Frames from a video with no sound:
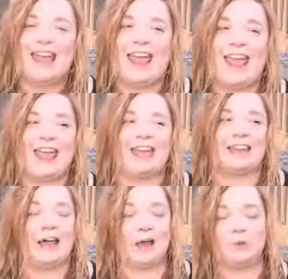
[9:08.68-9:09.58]

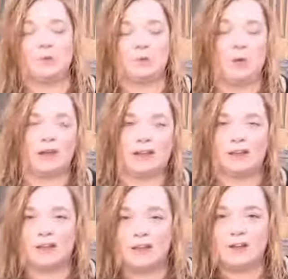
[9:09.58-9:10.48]
and I was just walking
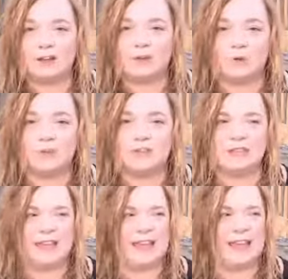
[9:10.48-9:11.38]
along, enjoying the
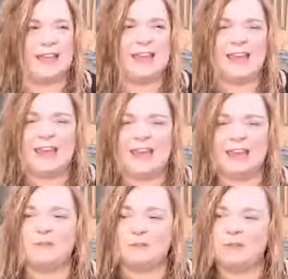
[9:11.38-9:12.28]
day, and
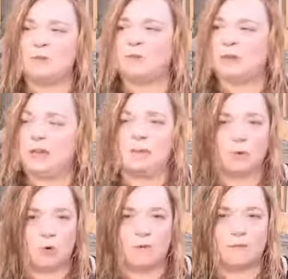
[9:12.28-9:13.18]
everything was
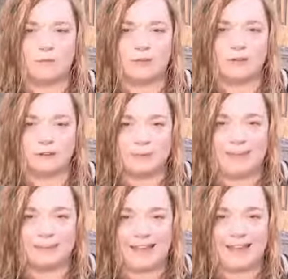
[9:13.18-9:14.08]
becoming more familiar to me
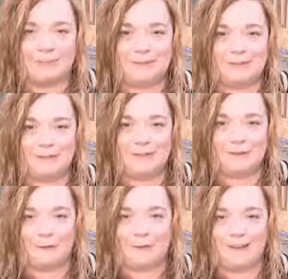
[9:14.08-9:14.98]
because I had been there for
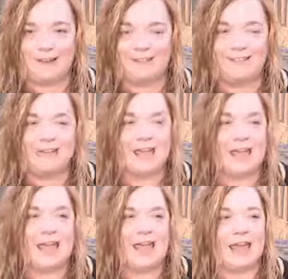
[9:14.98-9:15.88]
a while.
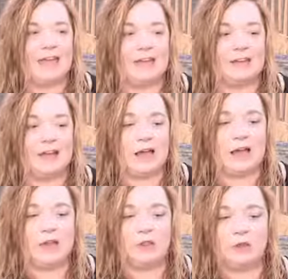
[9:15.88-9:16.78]
And
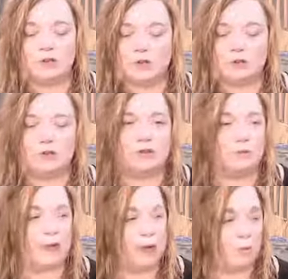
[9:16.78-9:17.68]
I looked over to
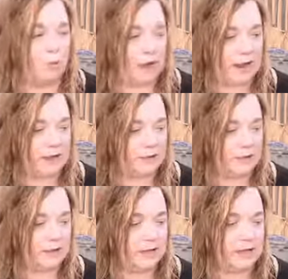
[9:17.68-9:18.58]
my right,
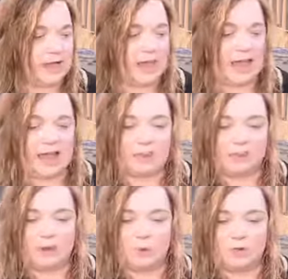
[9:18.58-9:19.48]
and
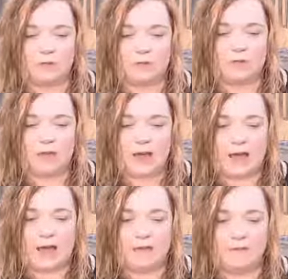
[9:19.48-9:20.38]
there was
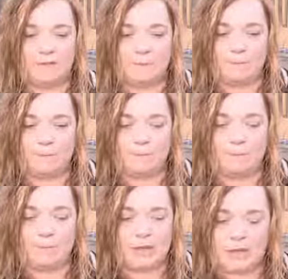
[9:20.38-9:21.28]
5
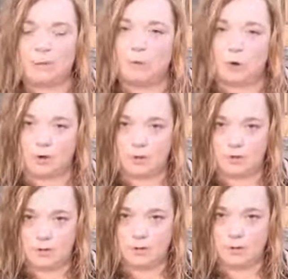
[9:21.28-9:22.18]
people
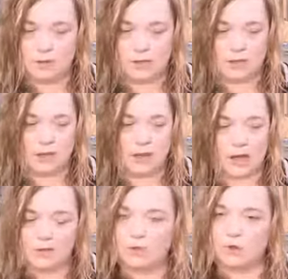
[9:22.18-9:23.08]

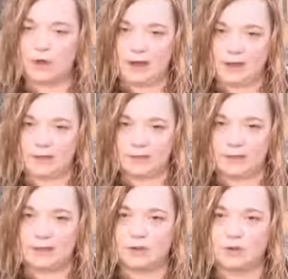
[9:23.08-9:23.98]
on the ground
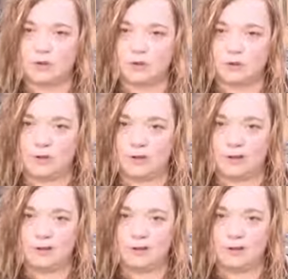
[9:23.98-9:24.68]
in a circle,